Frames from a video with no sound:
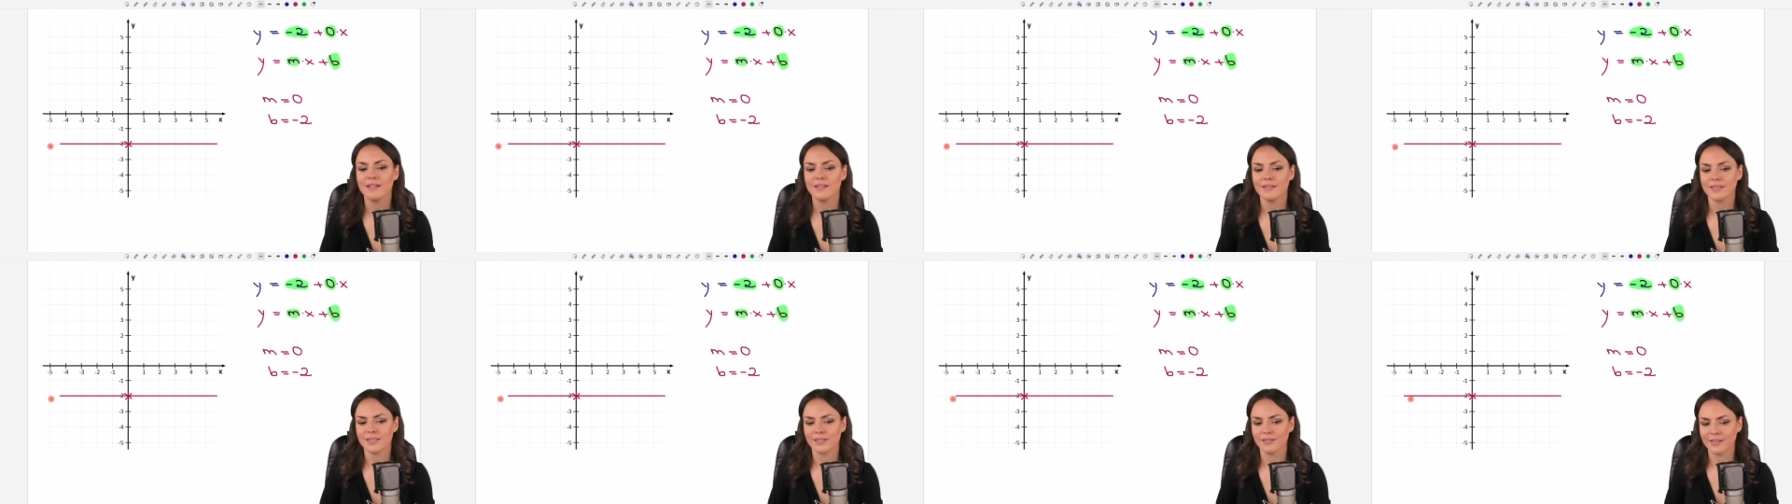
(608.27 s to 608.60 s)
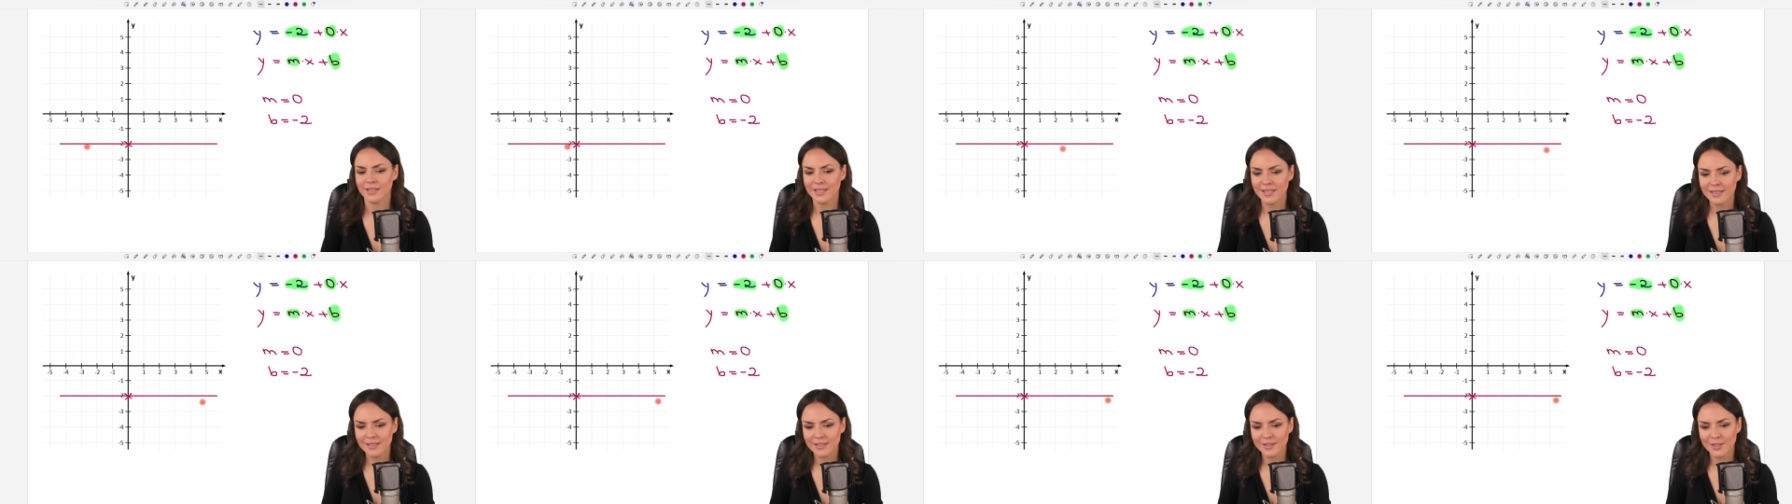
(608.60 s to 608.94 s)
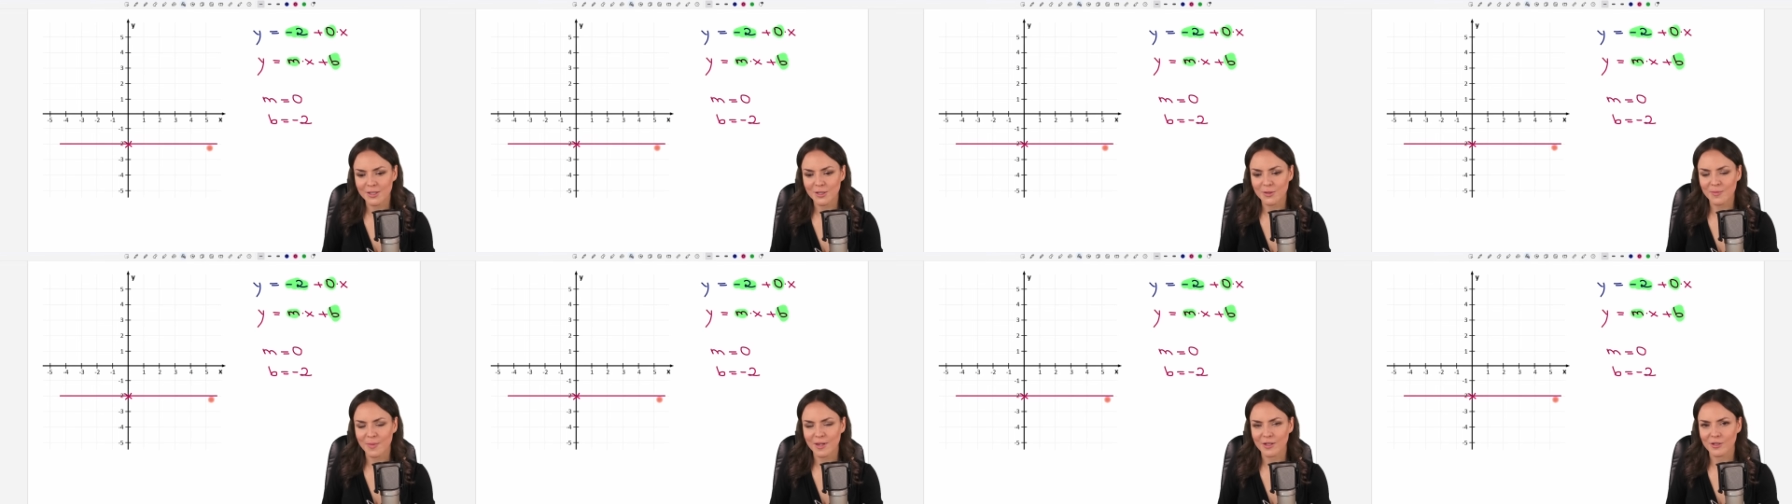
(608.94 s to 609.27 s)
So this is
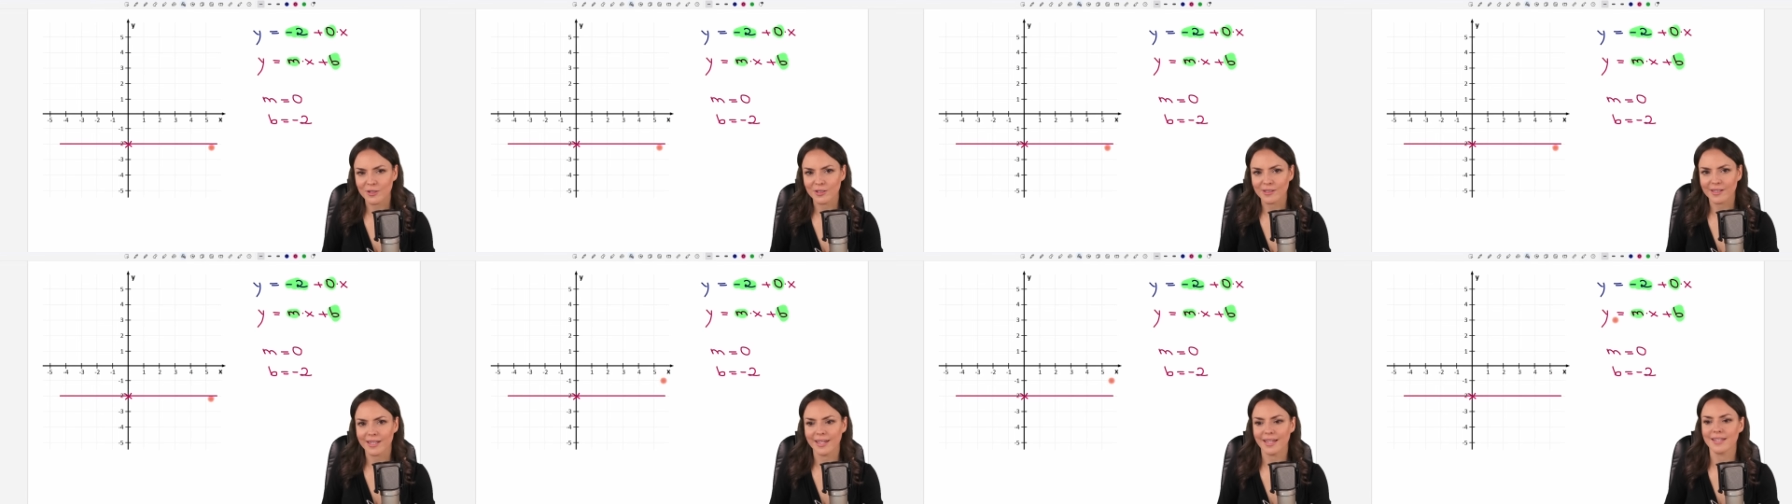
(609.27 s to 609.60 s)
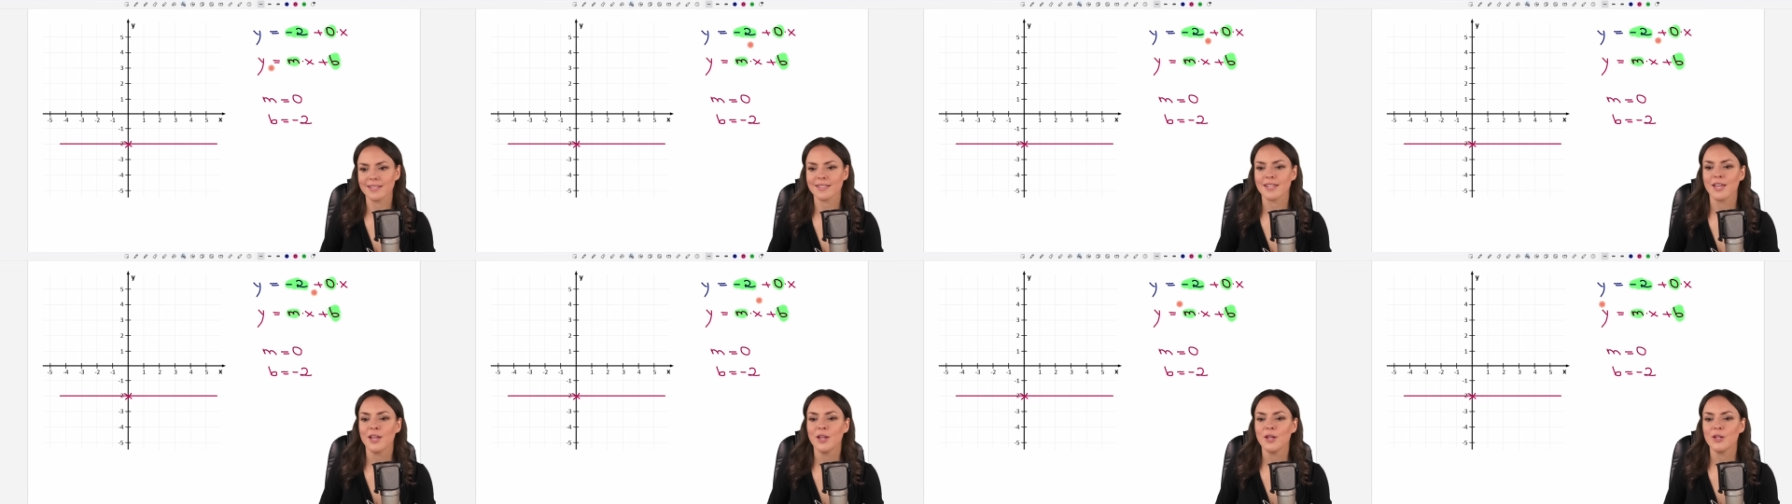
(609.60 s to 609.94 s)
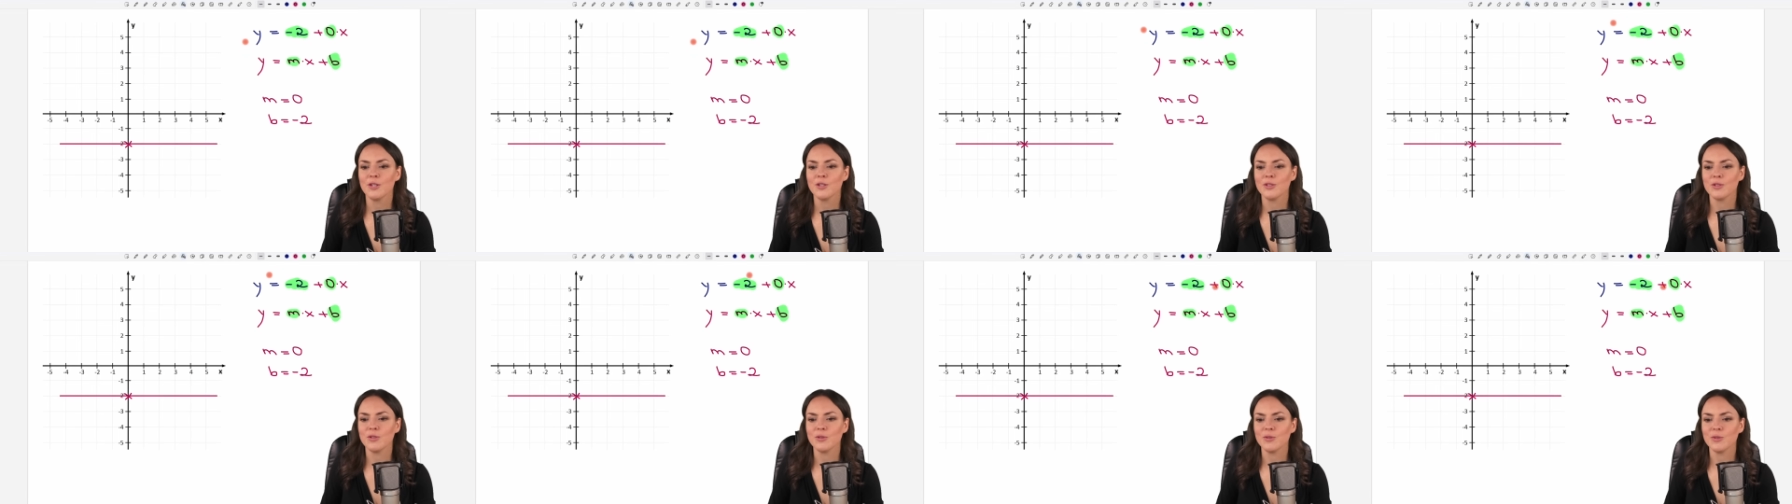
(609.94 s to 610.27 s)
the special case
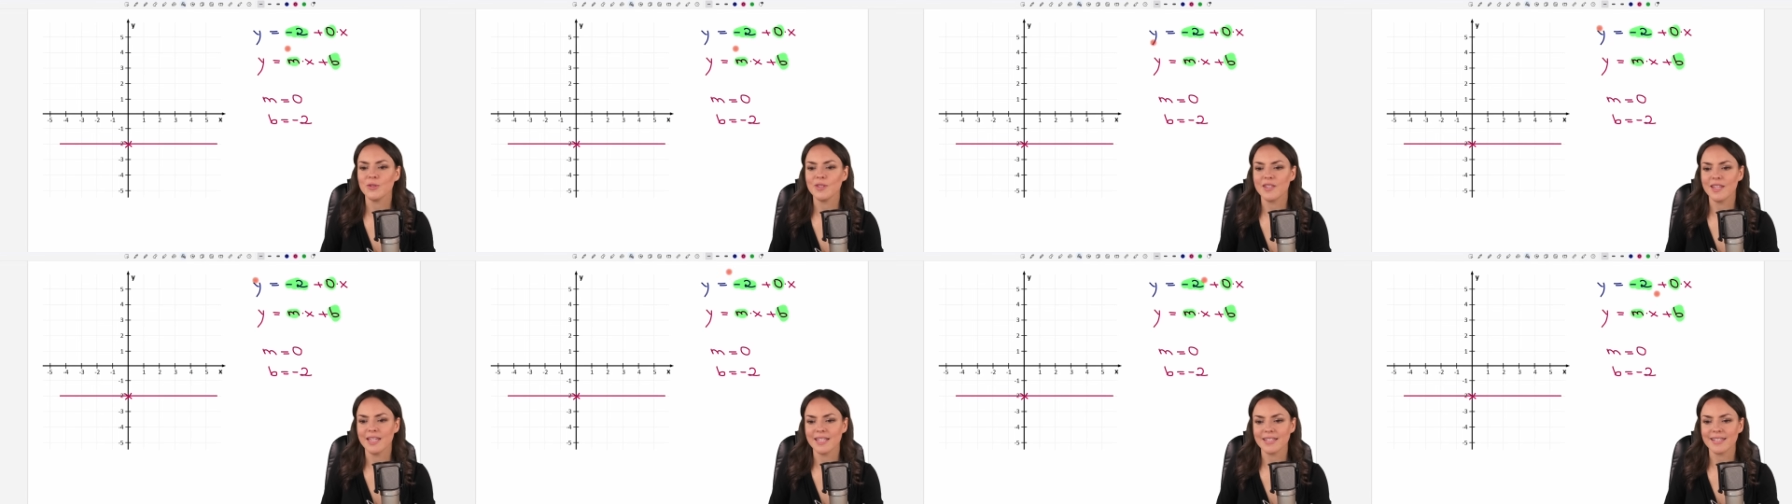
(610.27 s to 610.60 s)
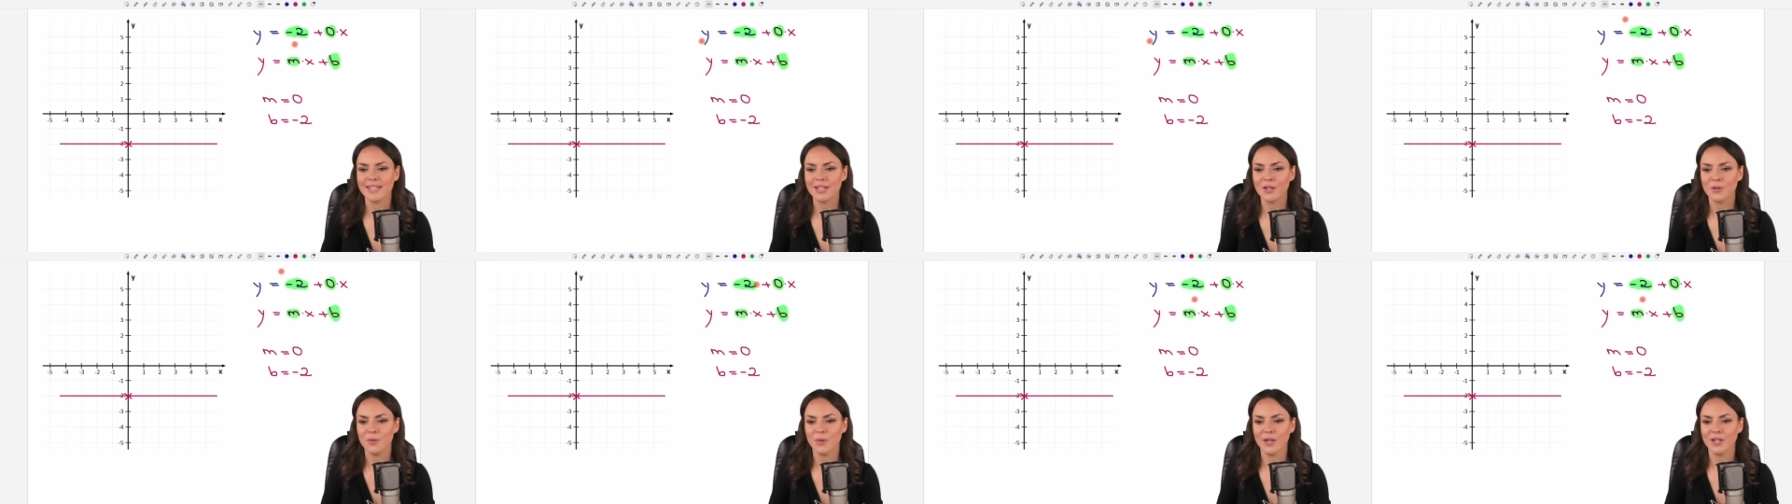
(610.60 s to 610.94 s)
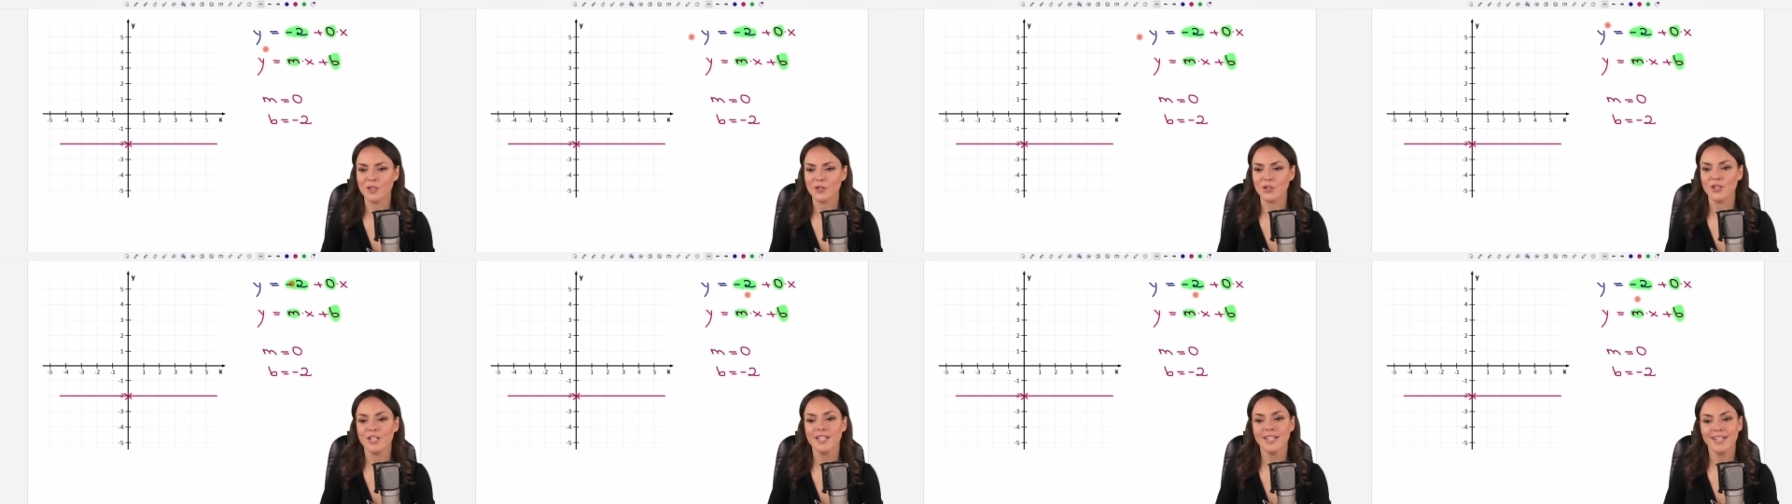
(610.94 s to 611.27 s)
to this
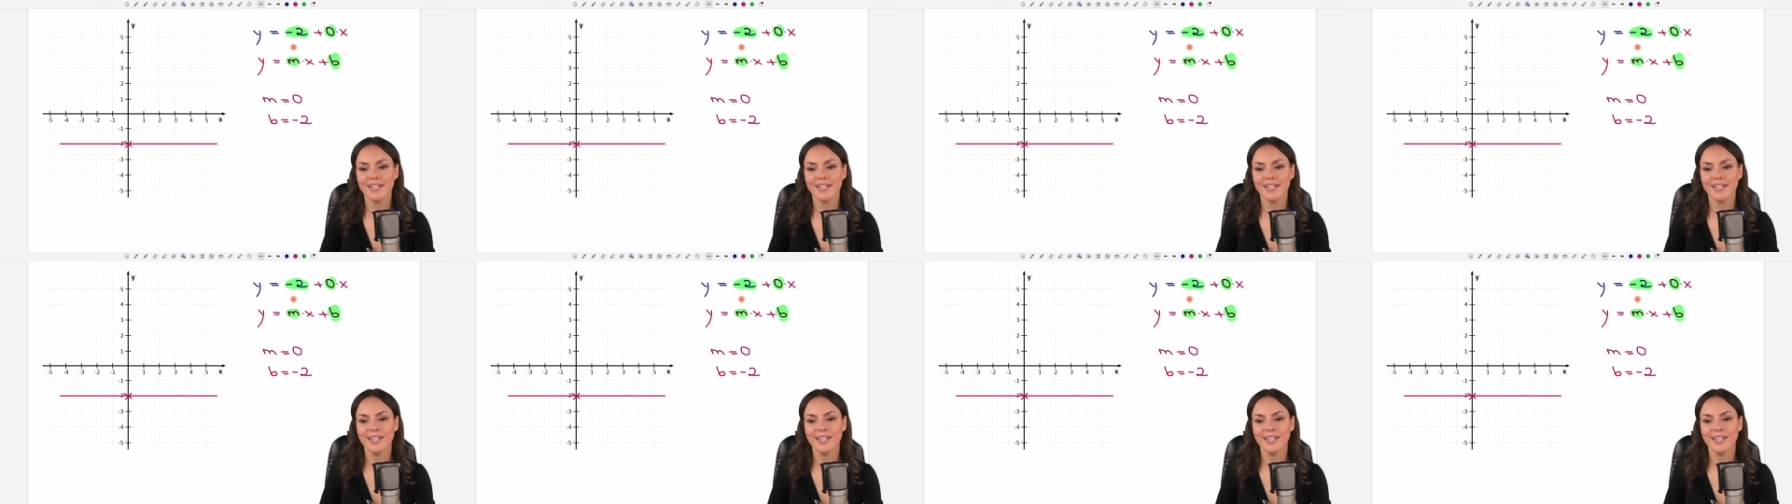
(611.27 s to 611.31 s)
equation